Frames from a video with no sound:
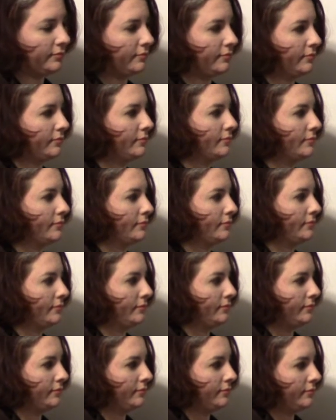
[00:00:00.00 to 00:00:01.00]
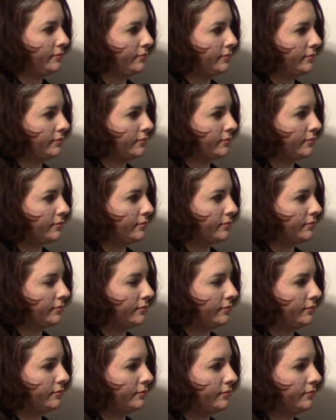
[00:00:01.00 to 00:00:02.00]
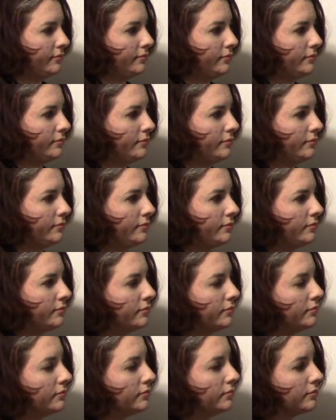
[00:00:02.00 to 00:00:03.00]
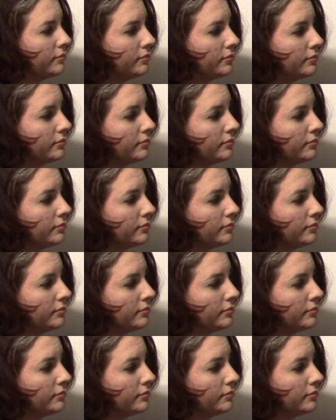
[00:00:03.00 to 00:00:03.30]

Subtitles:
The person shown says nothing.